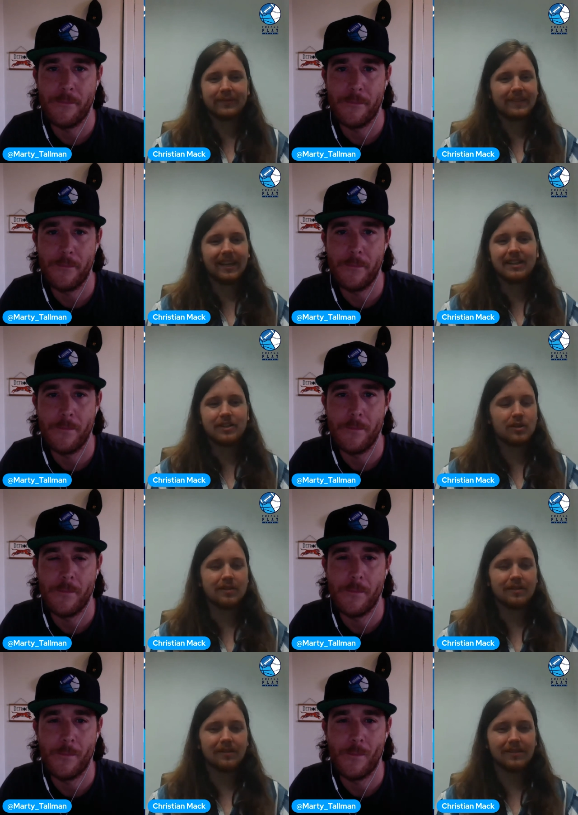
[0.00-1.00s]
Speaker 1: it's
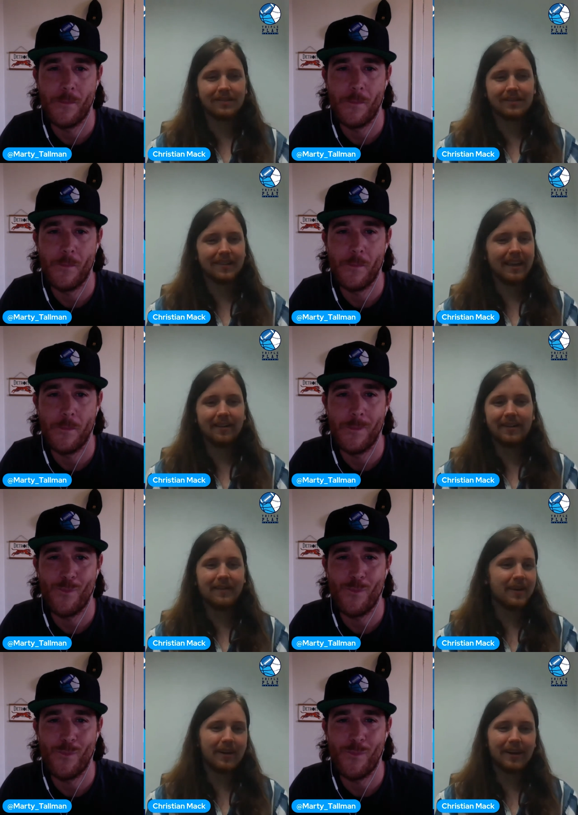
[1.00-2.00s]
just, I don't
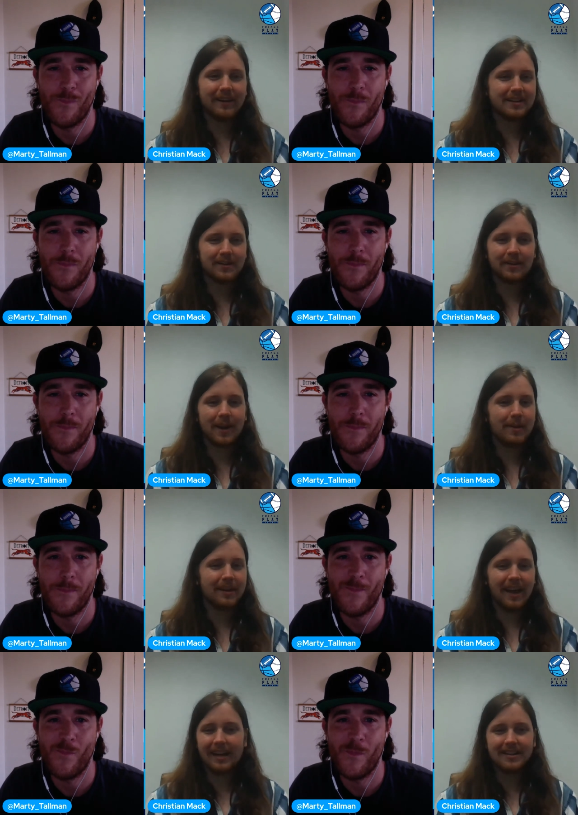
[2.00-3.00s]
even know how to describe
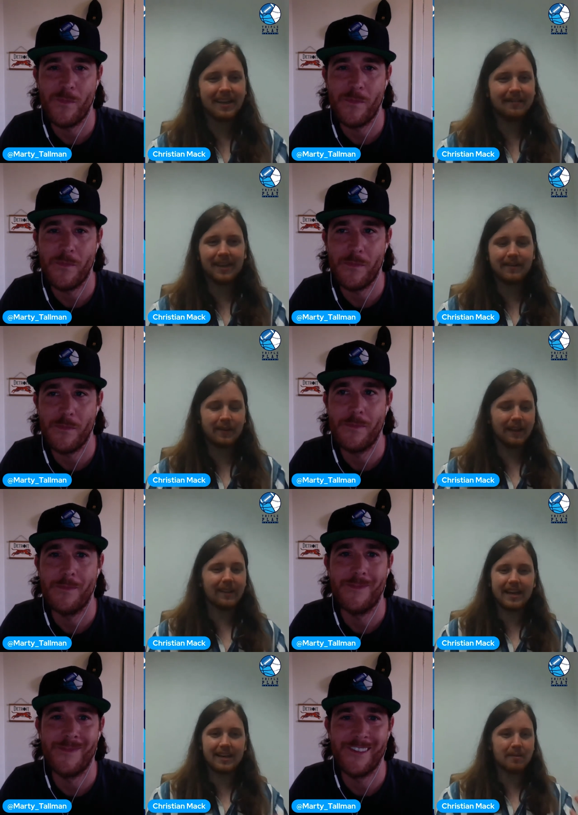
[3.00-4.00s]
it. I just have to have a
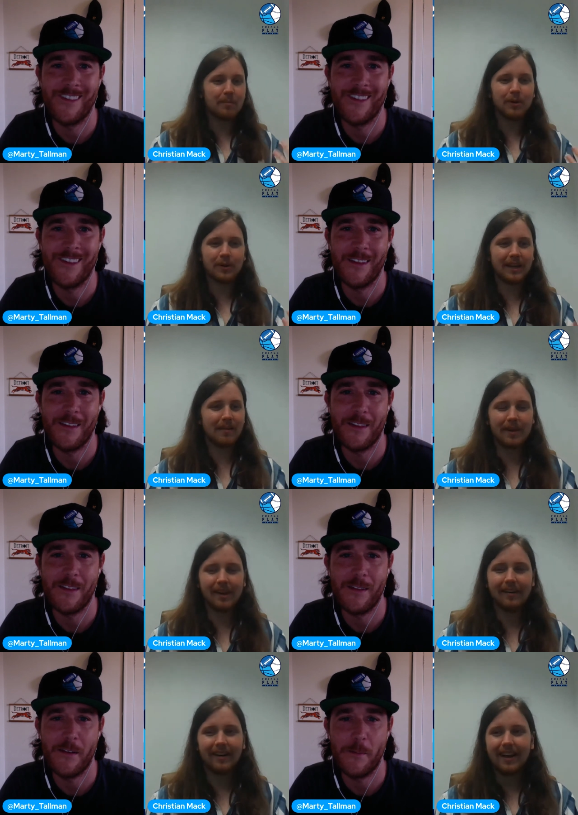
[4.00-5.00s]
lightning bolt hit
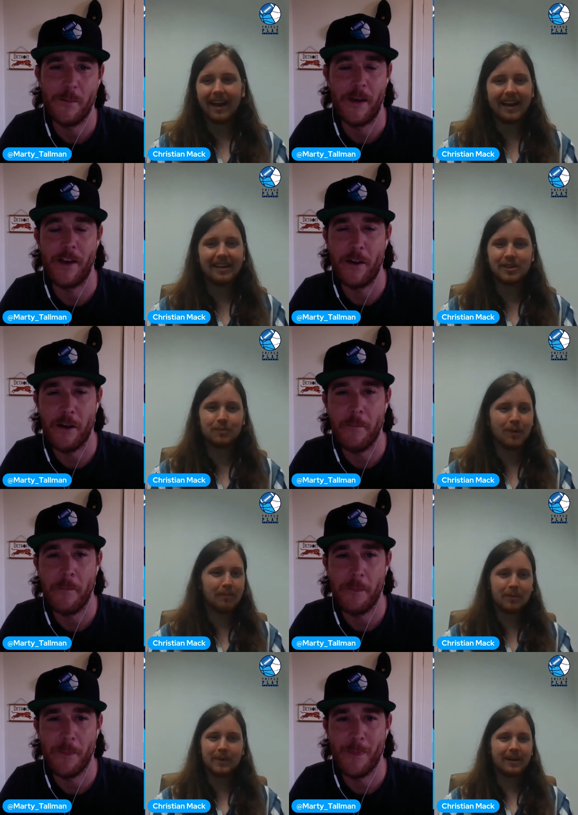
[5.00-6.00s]
me. I, I can't just
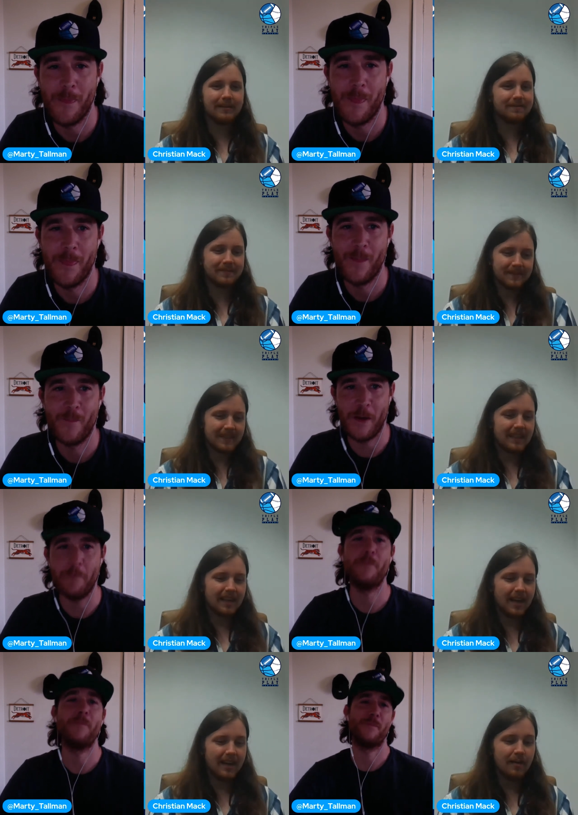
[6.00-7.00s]
pump them out.
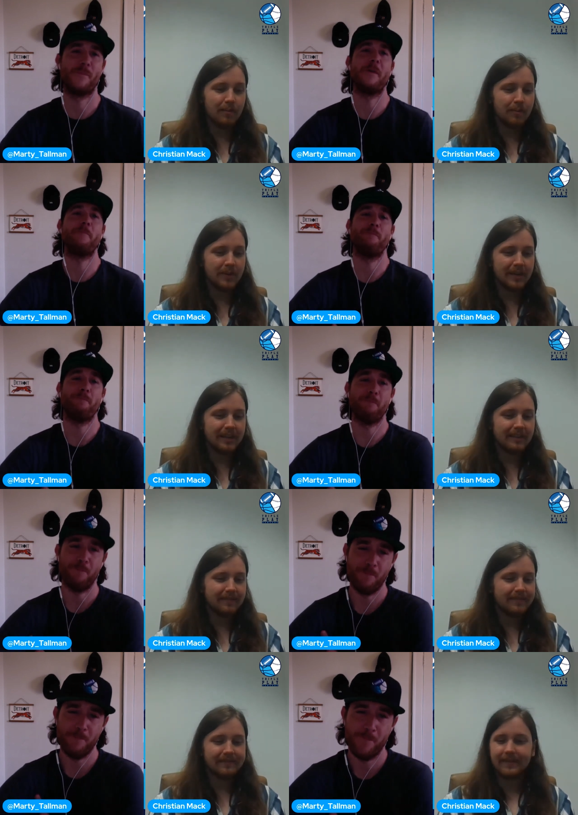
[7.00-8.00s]
Yep. Uh, yep. But
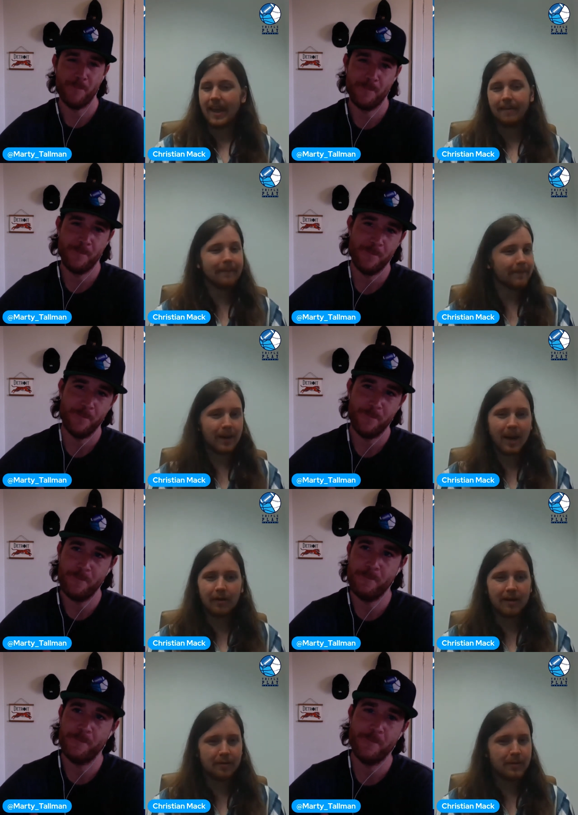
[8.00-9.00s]
yeah, I
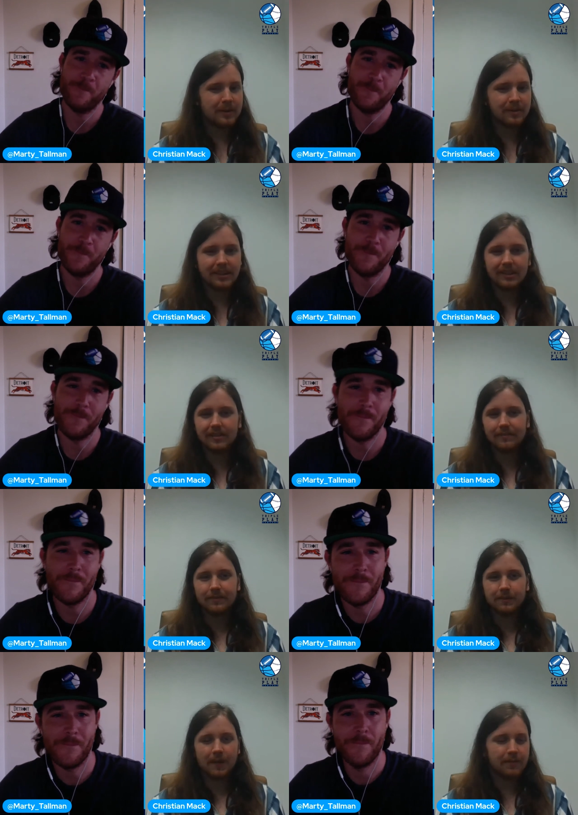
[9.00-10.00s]
write for List,
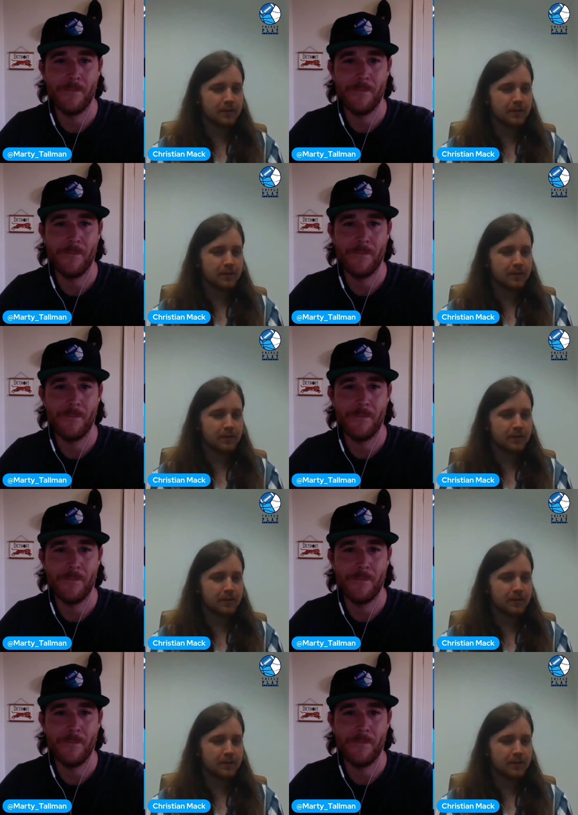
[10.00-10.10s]
write for